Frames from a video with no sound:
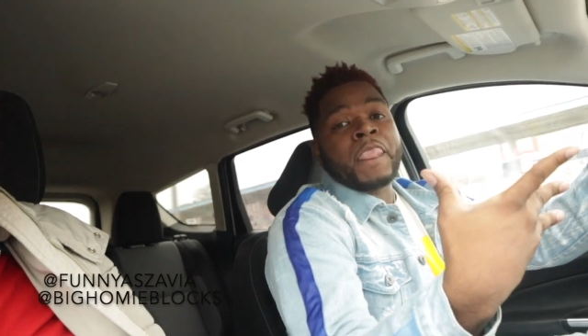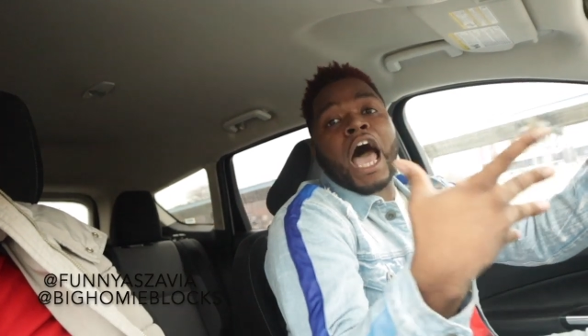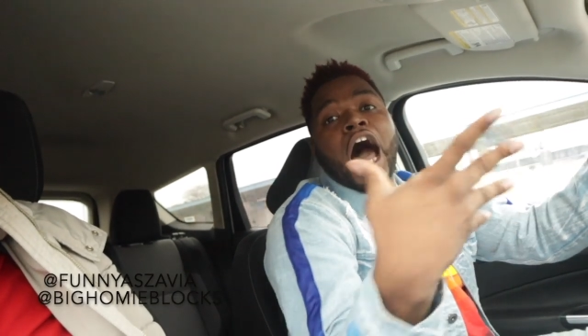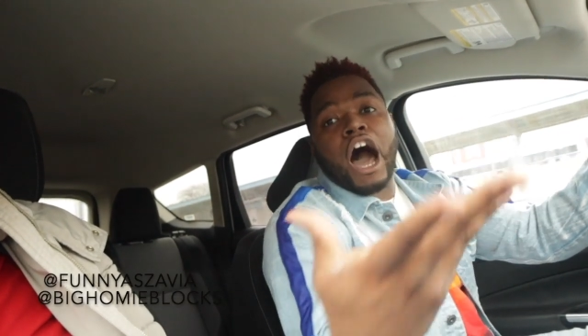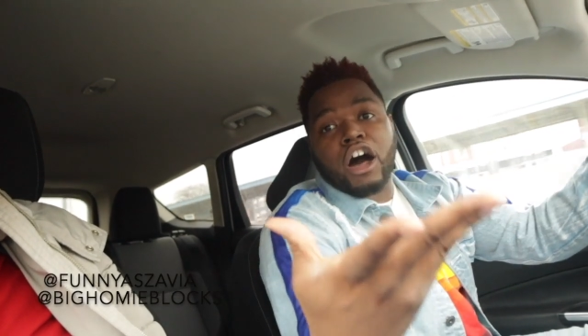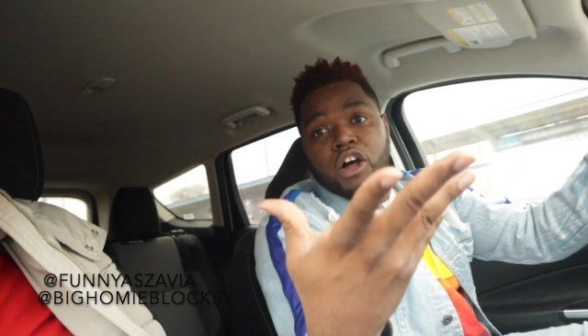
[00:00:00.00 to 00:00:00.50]

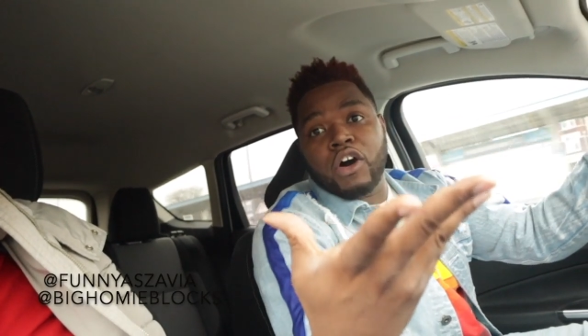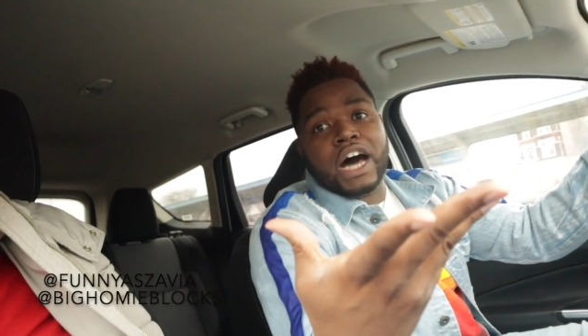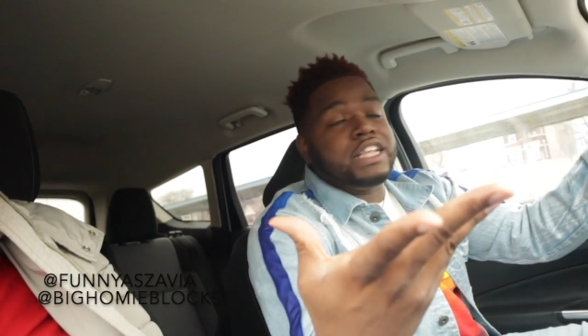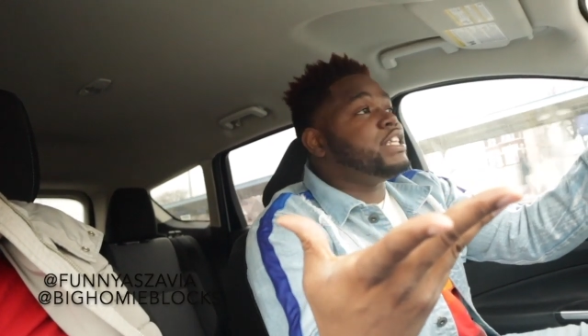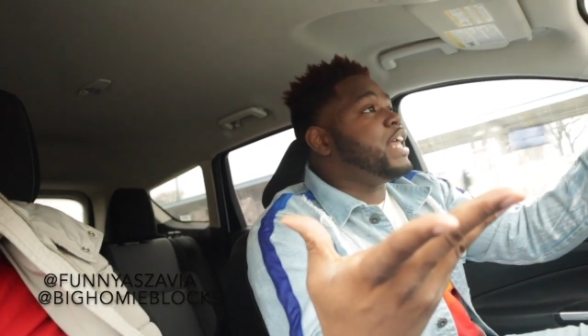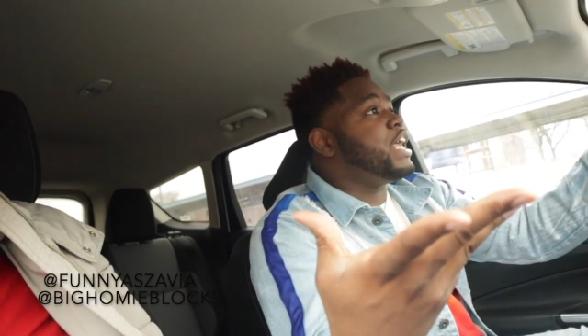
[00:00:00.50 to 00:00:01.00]
All on
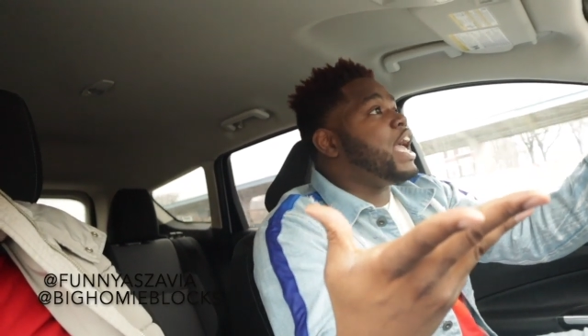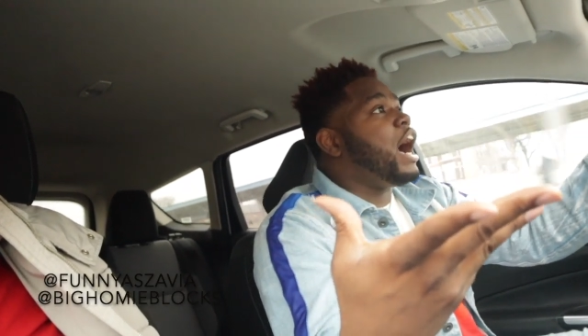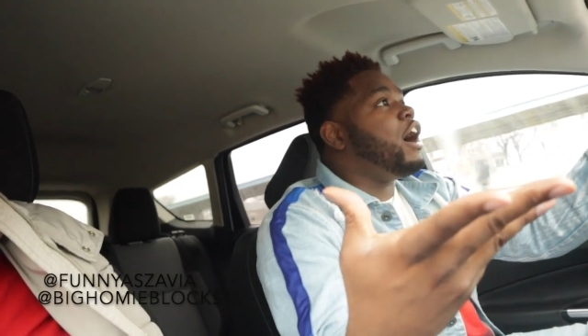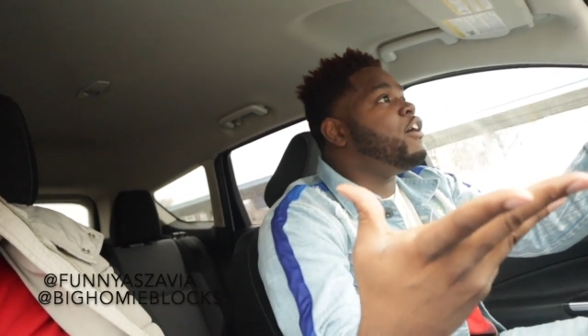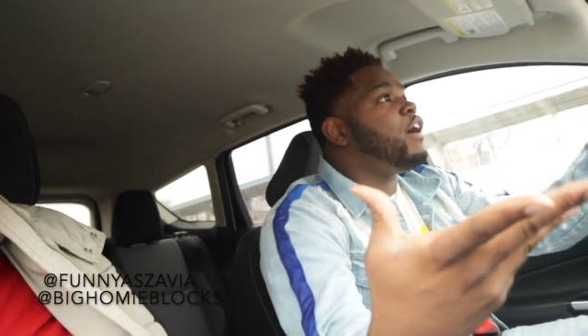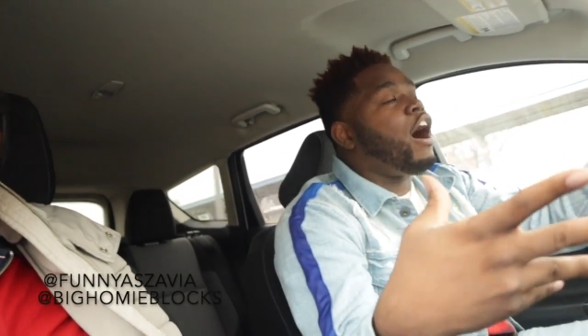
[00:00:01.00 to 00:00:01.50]
her today,
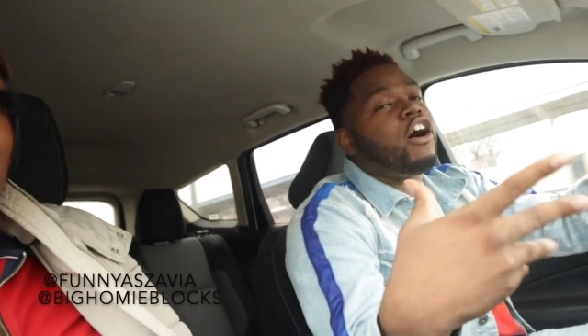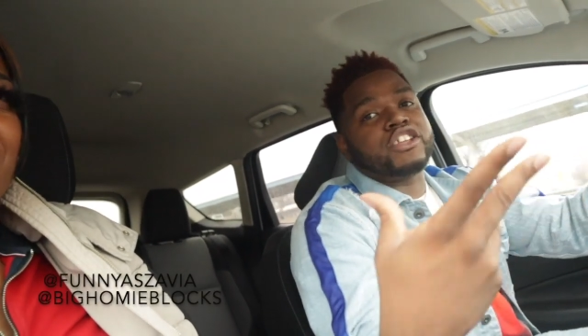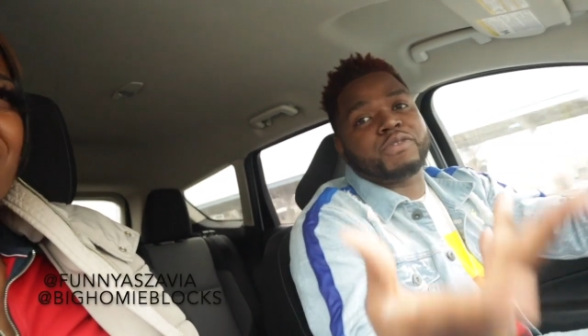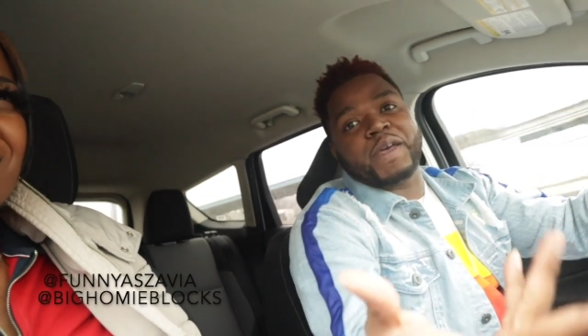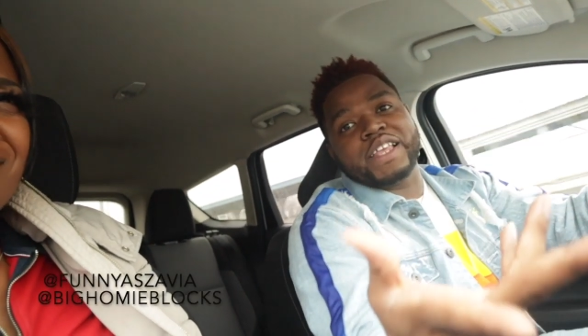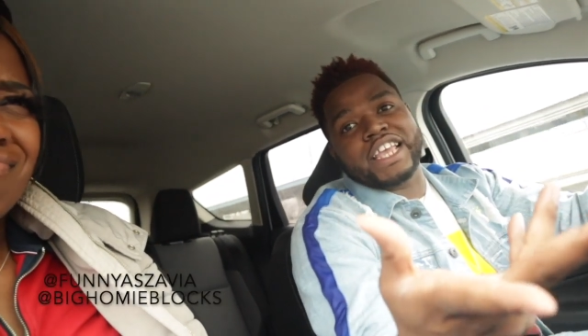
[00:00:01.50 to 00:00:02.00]
y'all. All the
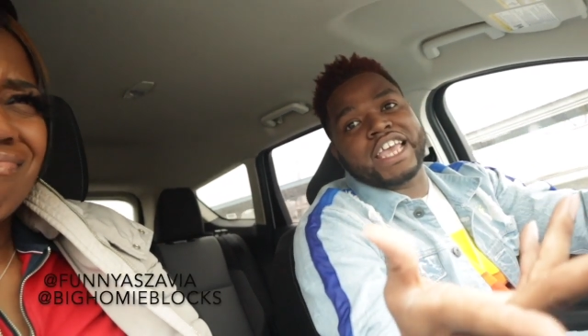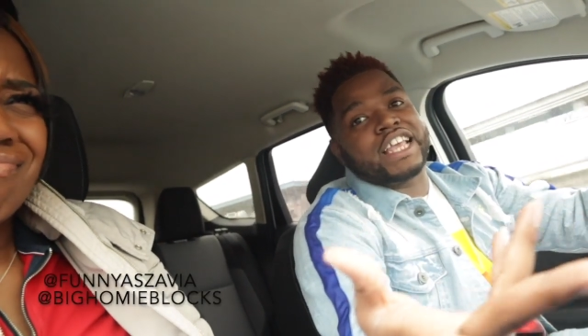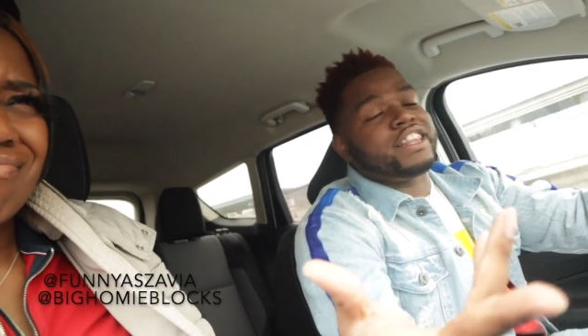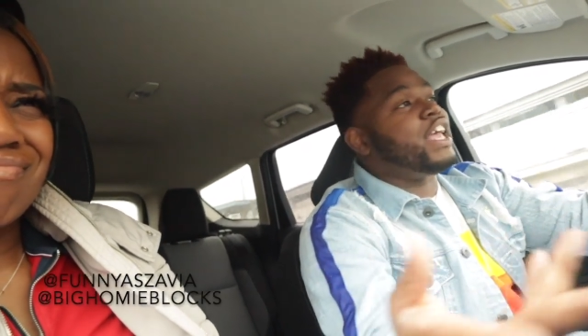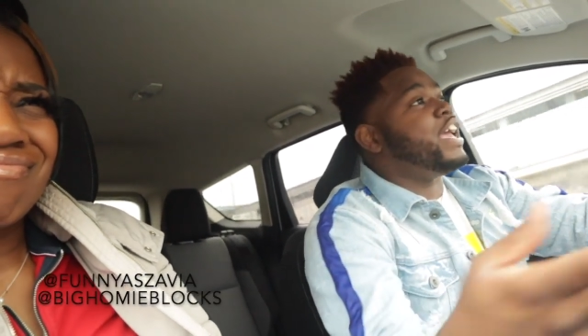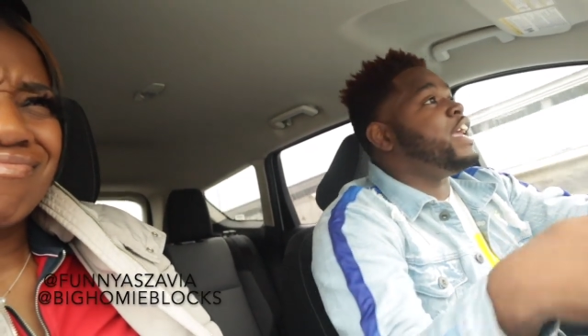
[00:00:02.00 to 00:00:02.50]
expense,
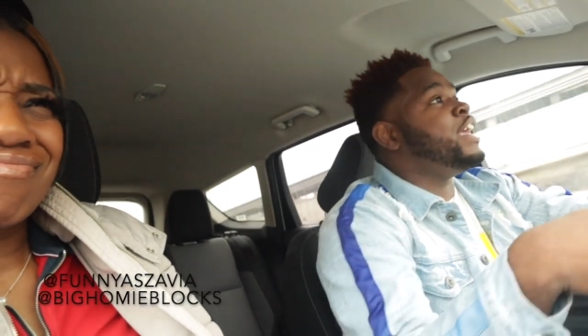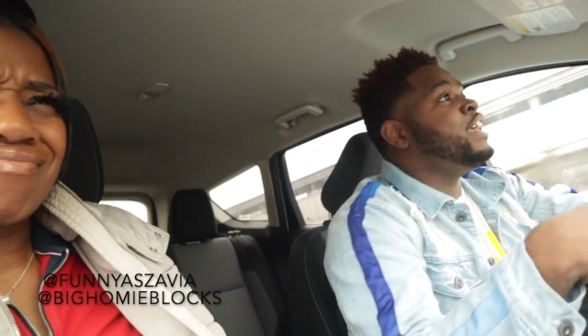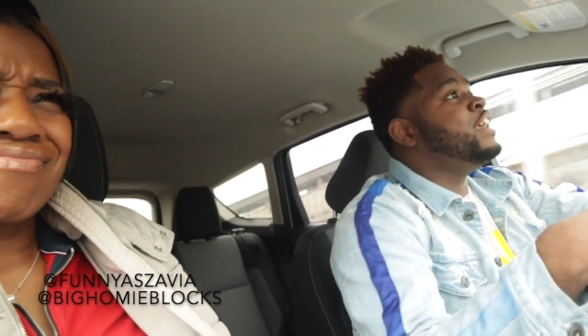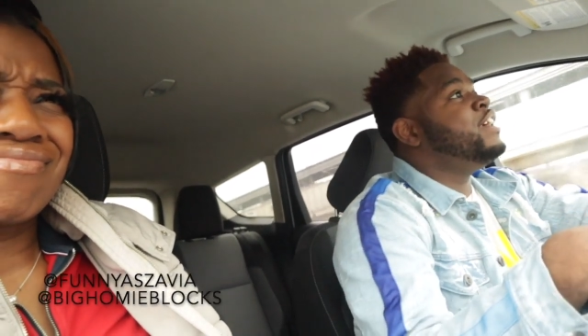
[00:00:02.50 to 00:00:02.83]
everything.